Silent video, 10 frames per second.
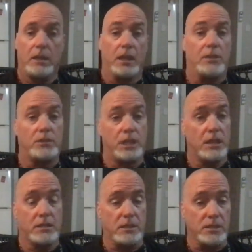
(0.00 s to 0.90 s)
And you see
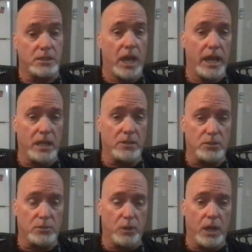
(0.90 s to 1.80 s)
this in science
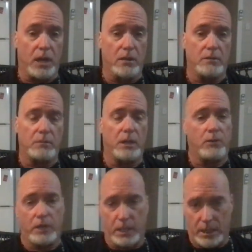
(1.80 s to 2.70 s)
as well, but I
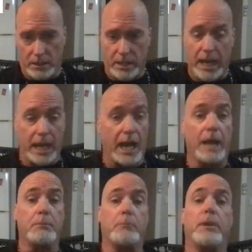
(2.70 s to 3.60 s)
won't get into that.
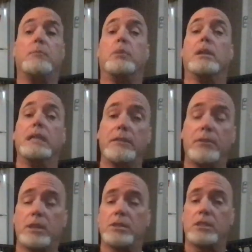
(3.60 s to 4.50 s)
I'm a big believer
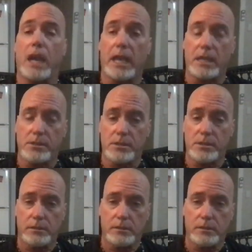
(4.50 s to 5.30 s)
in science.